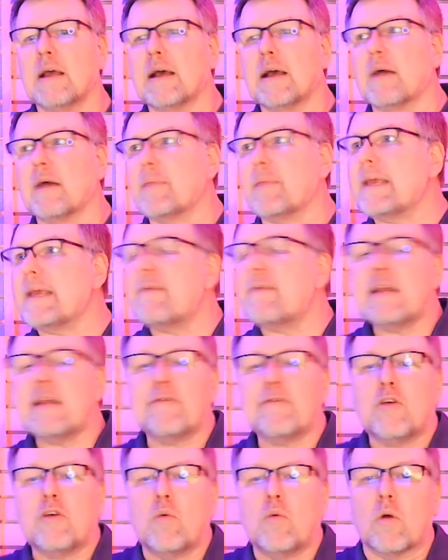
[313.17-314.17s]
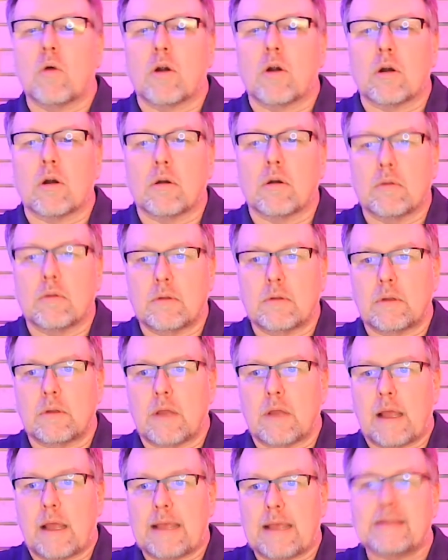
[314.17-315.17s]
Even if you were
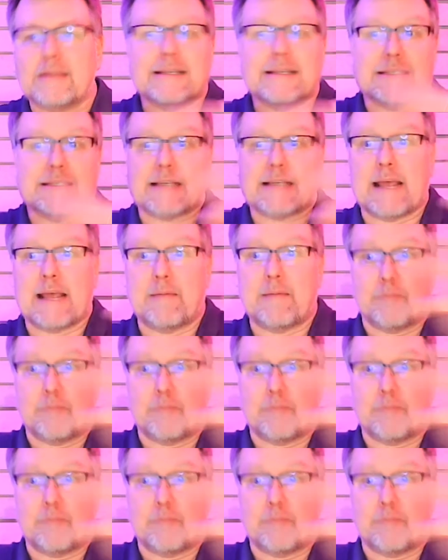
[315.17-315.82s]
in the same